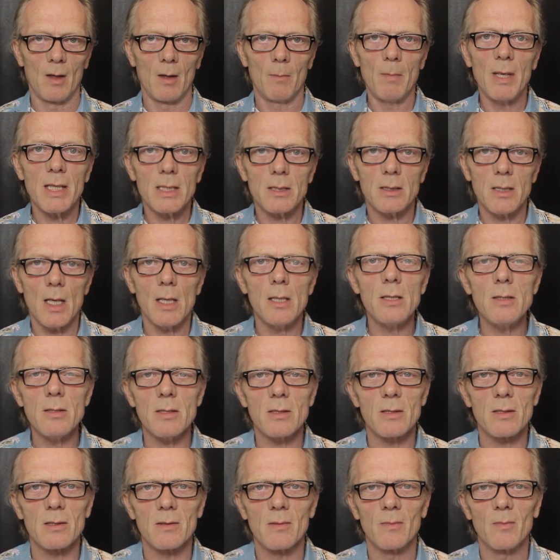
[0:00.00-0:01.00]
Makes
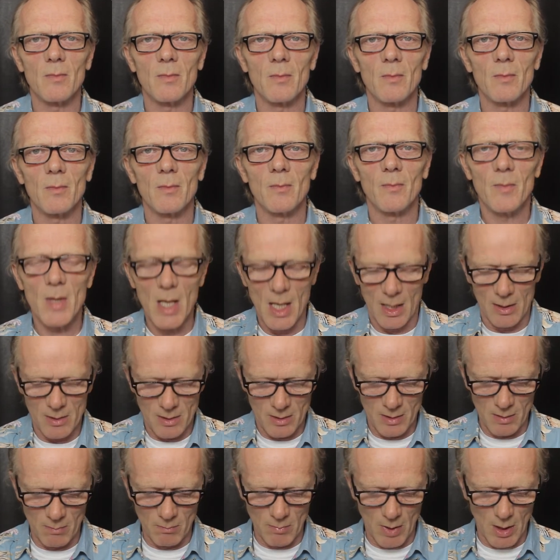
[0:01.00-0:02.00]
sense?
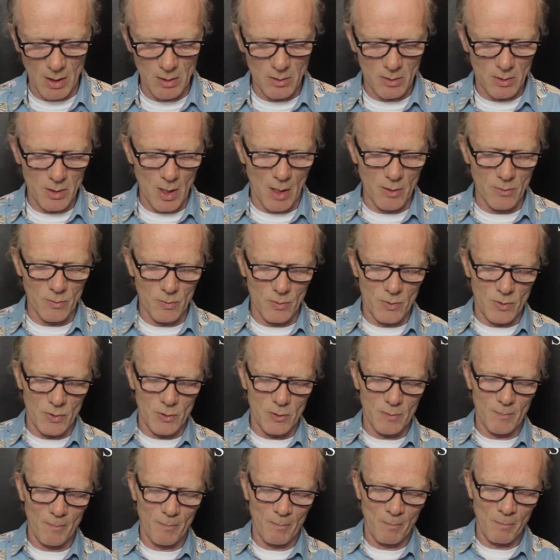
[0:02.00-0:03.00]
Yes, it makes
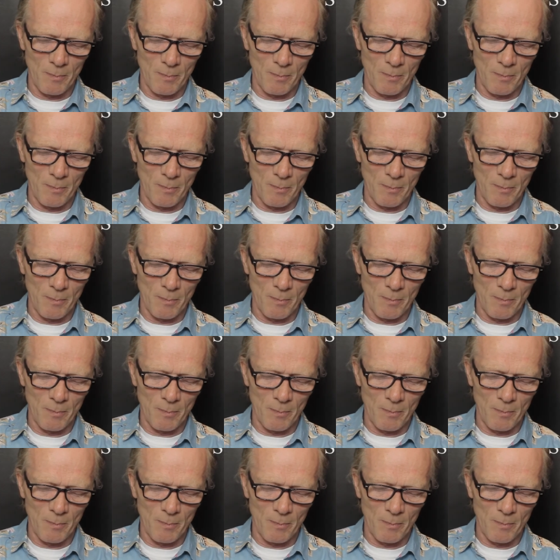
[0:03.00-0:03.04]
sense.